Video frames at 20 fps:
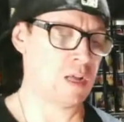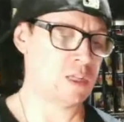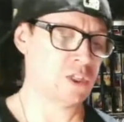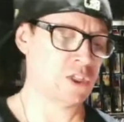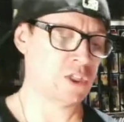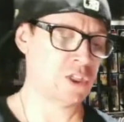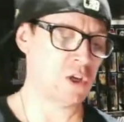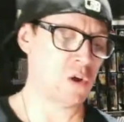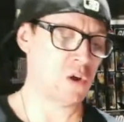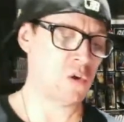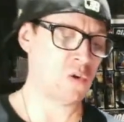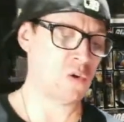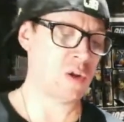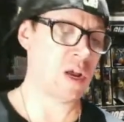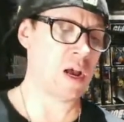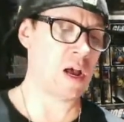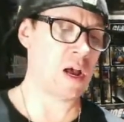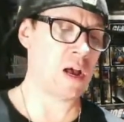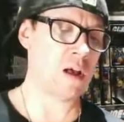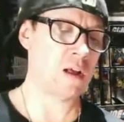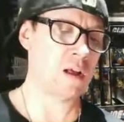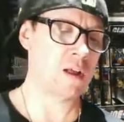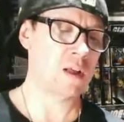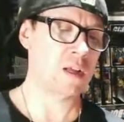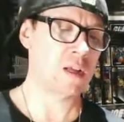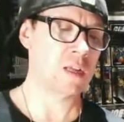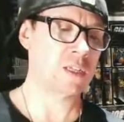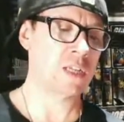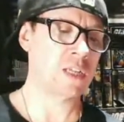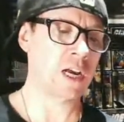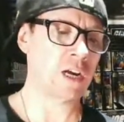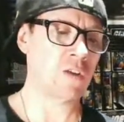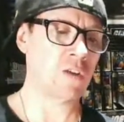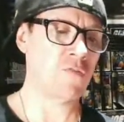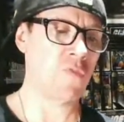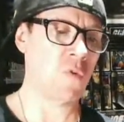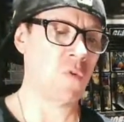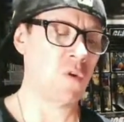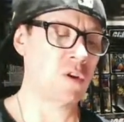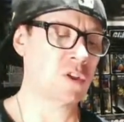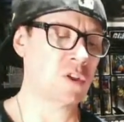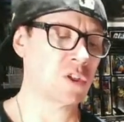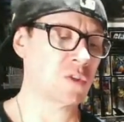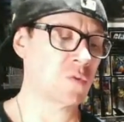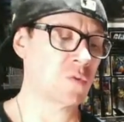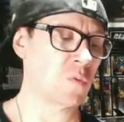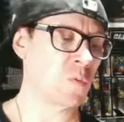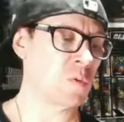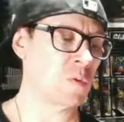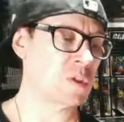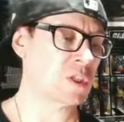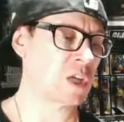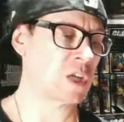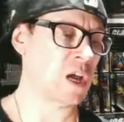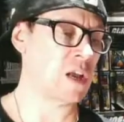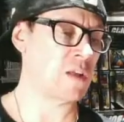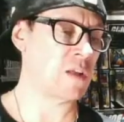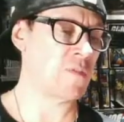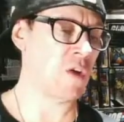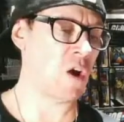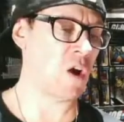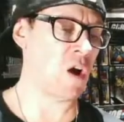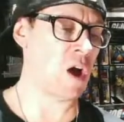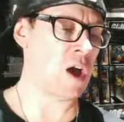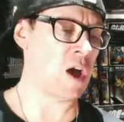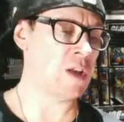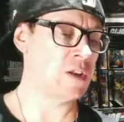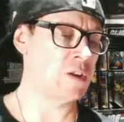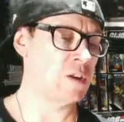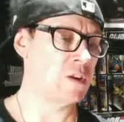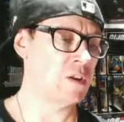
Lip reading: So yeah, Tiger Force was kind of an odd